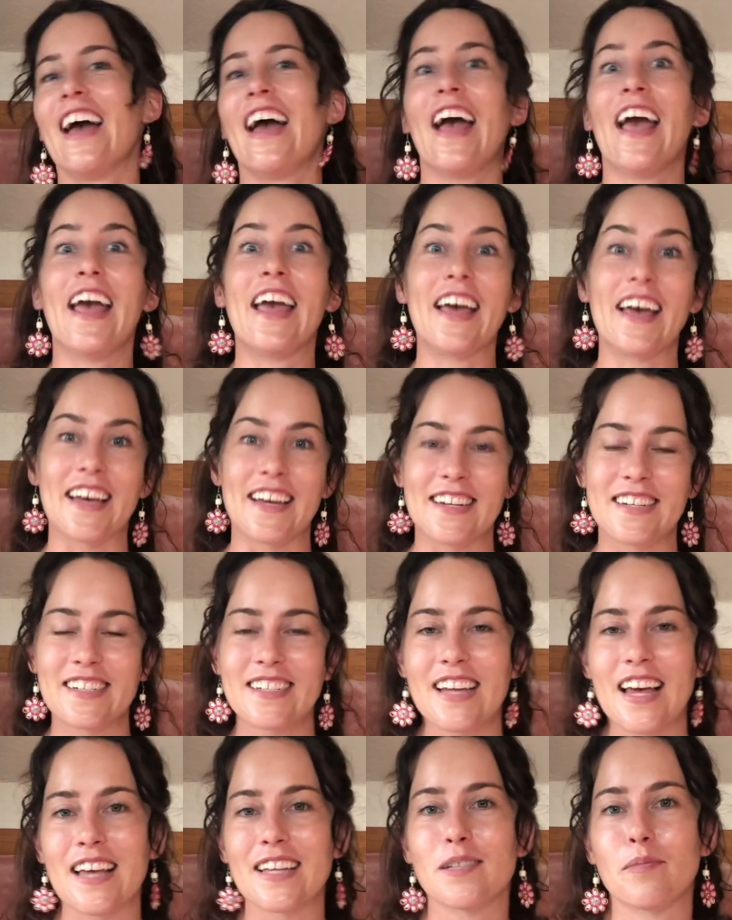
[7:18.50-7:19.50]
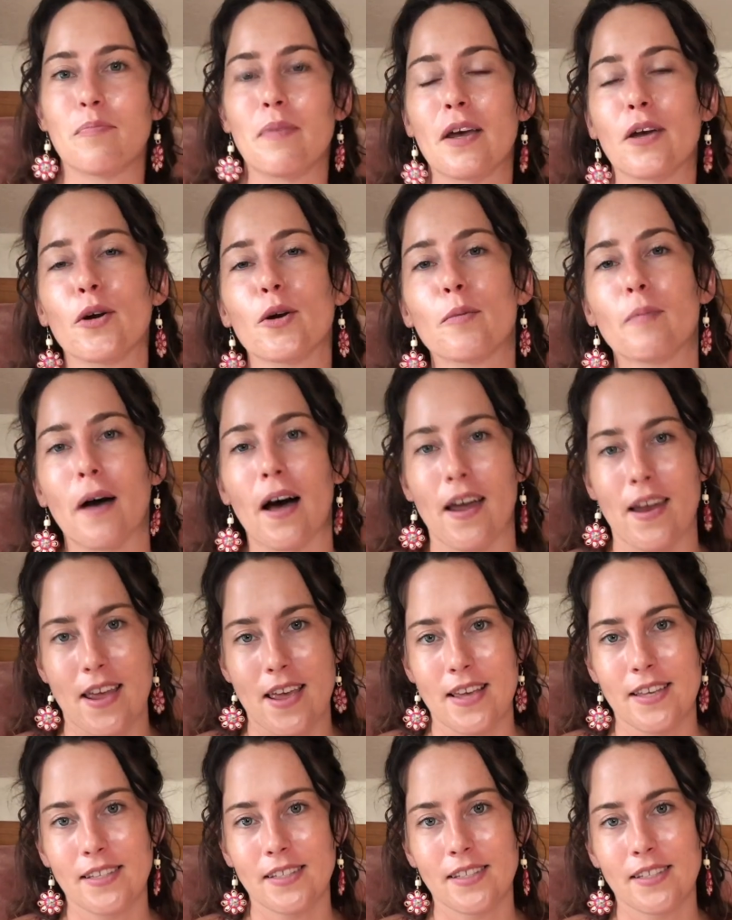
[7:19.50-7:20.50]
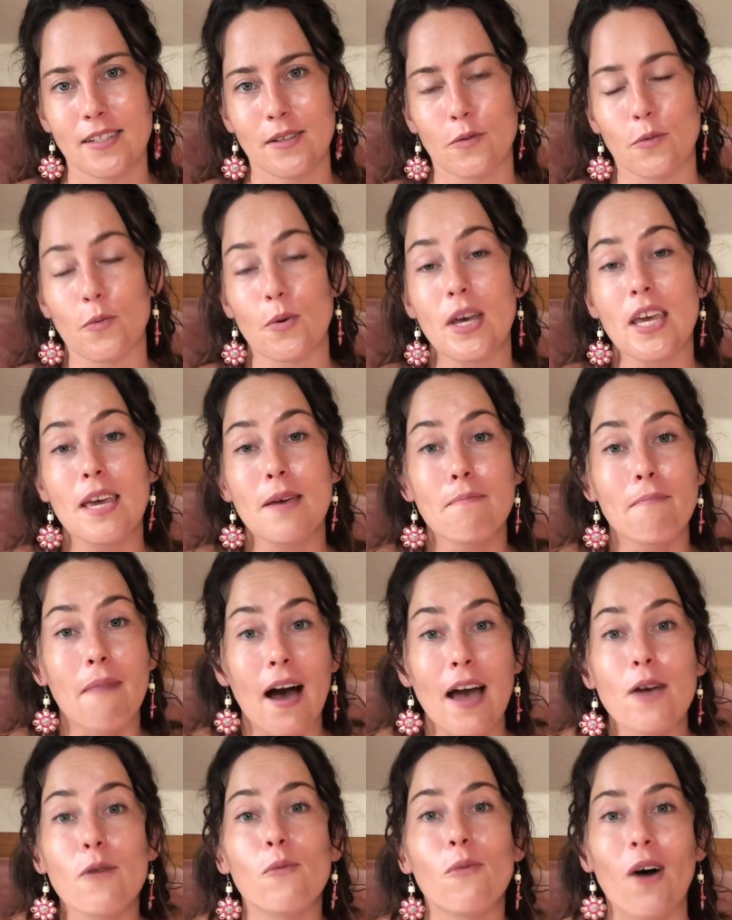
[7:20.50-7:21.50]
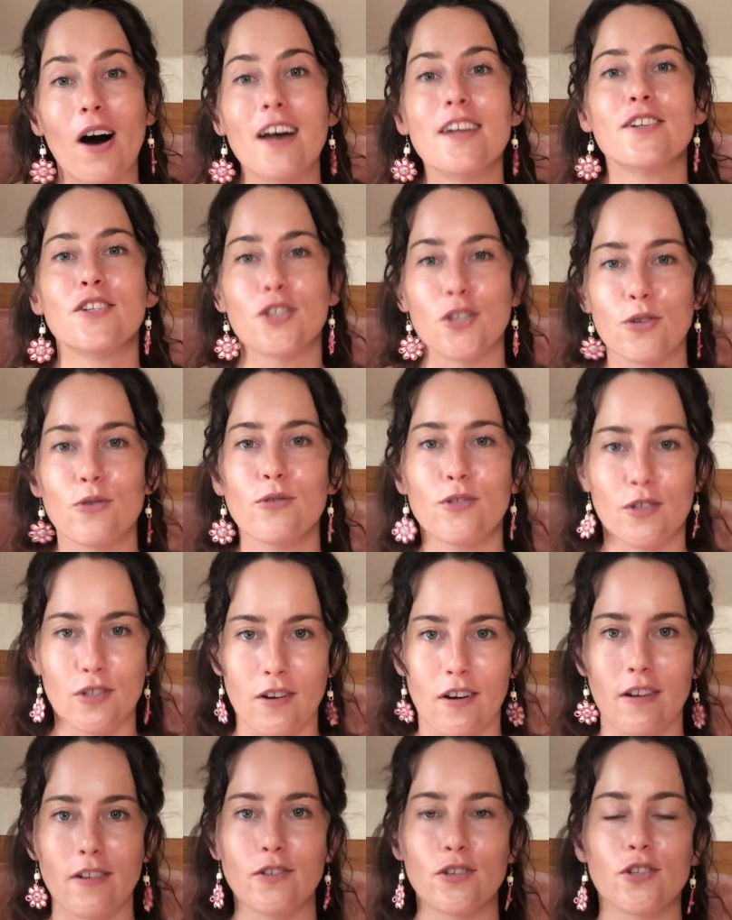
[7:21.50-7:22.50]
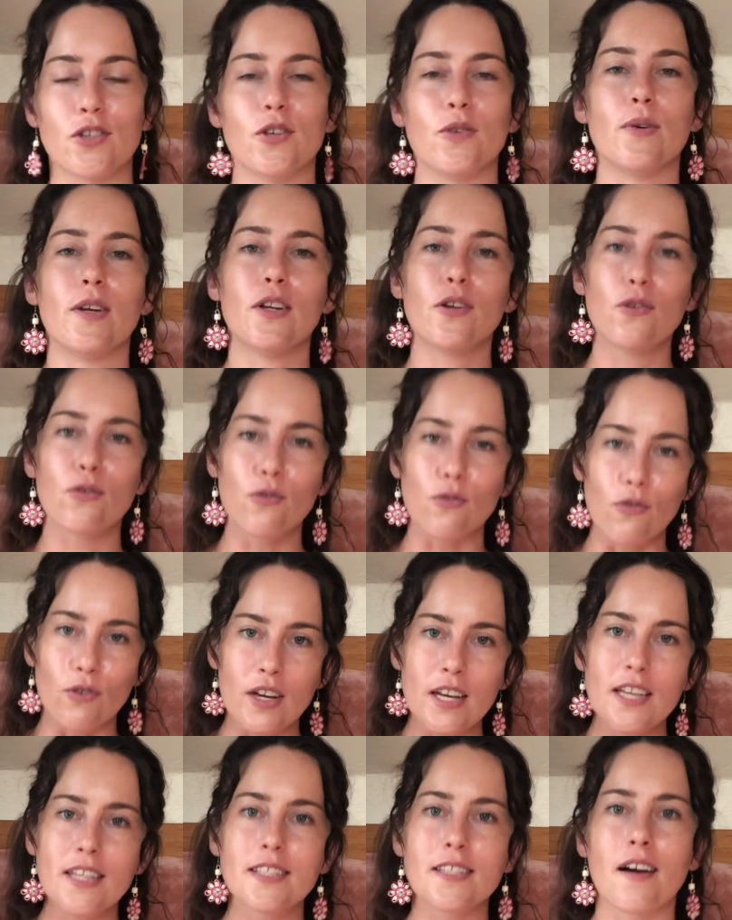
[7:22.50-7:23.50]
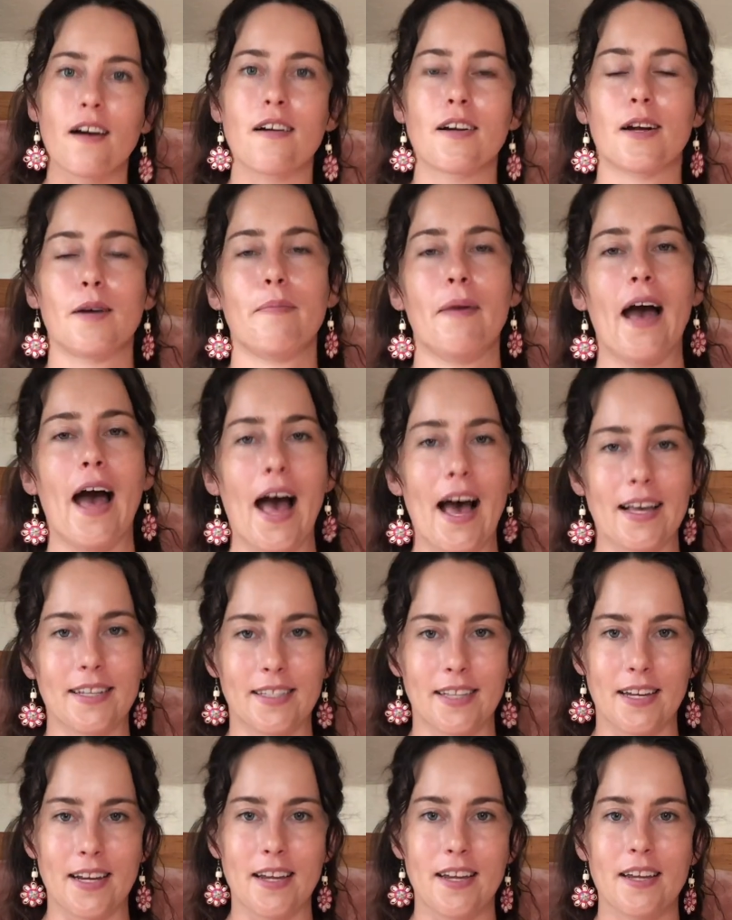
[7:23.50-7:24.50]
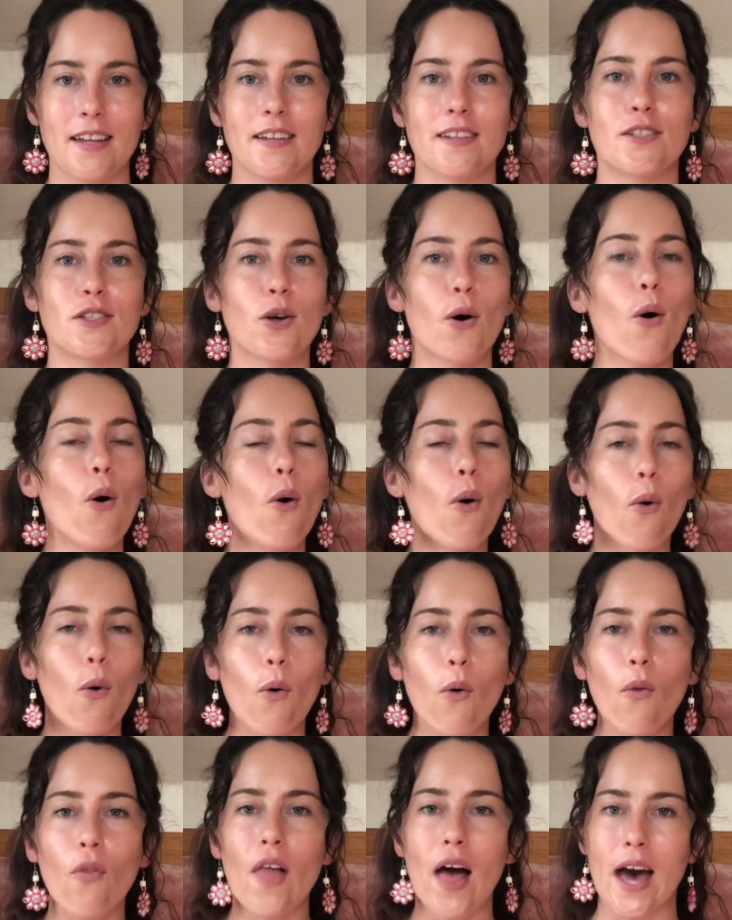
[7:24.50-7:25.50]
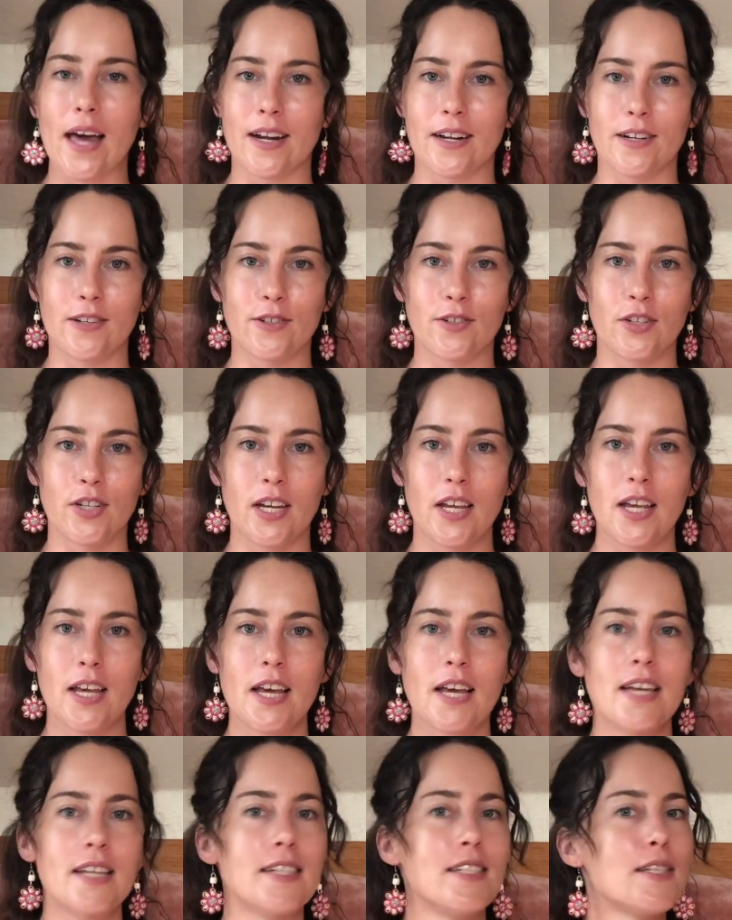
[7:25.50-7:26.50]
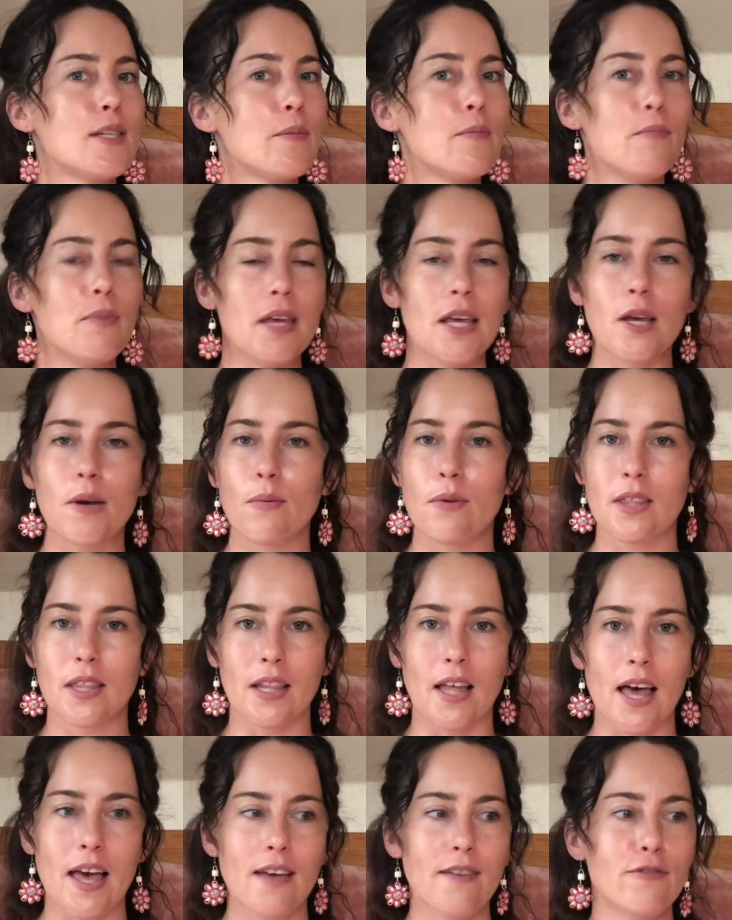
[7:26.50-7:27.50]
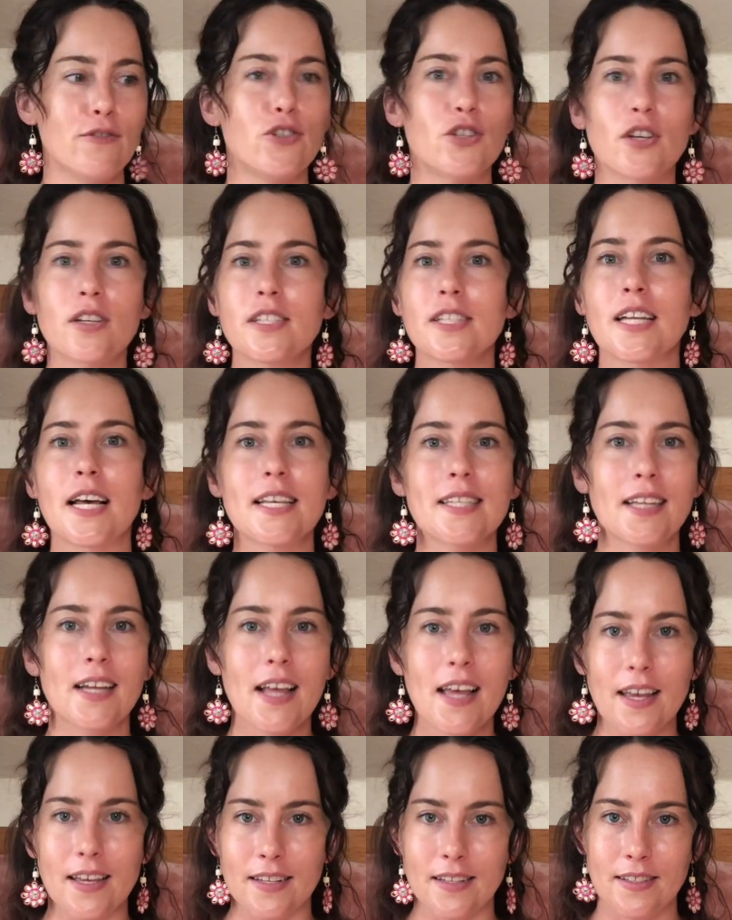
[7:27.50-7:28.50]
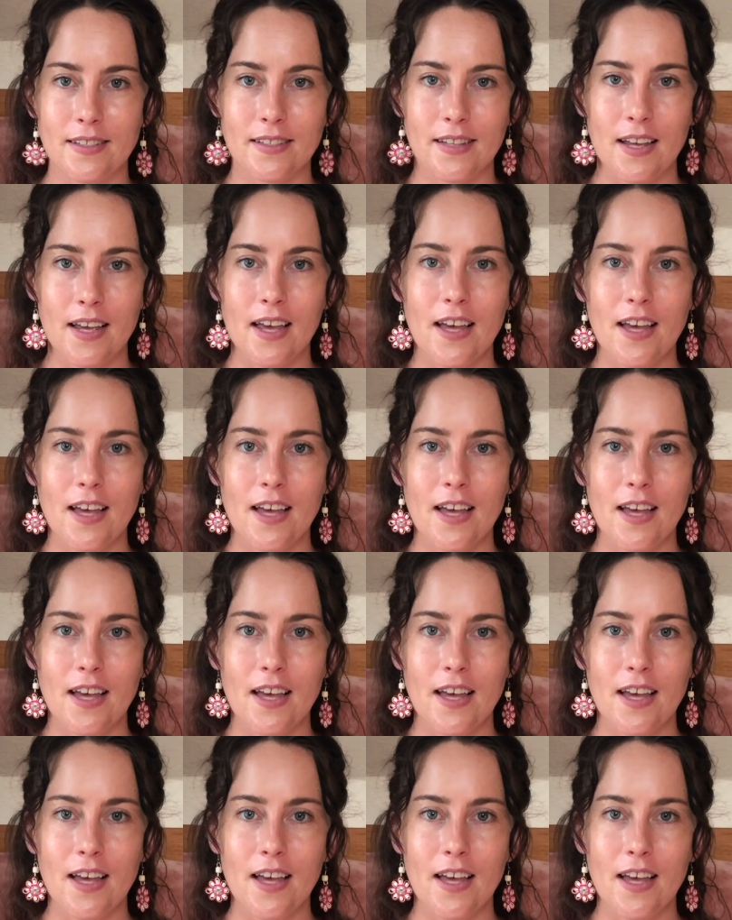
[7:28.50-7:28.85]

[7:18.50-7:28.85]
And as bigger bodies, we might want to start to increase our capacity to hold that energy and to be with life just as it is,